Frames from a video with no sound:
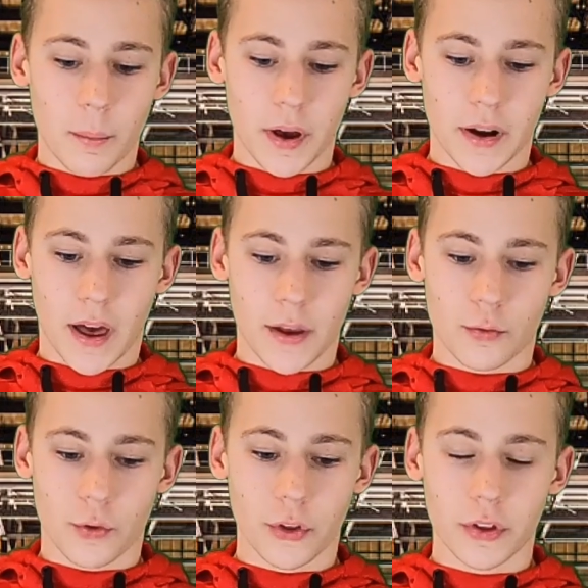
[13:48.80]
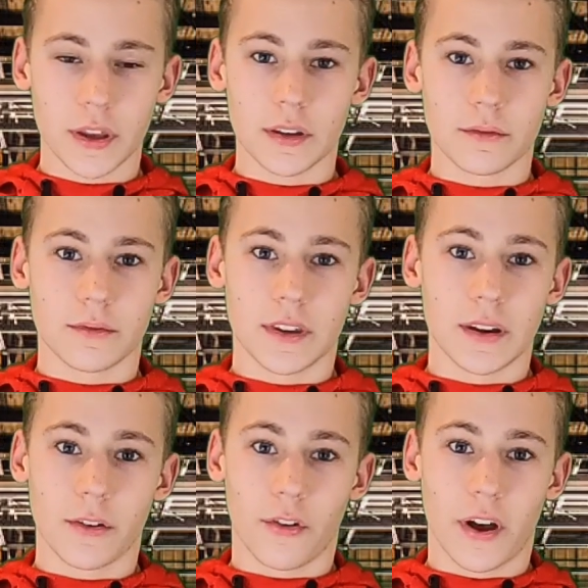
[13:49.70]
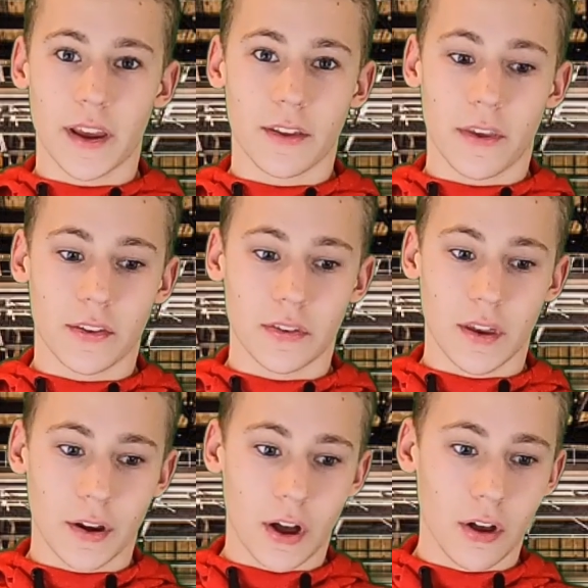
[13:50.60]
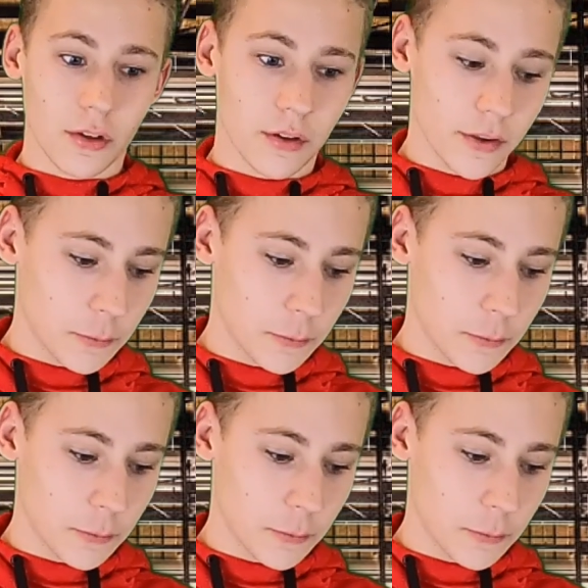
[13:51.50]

But I really didn't like this at all,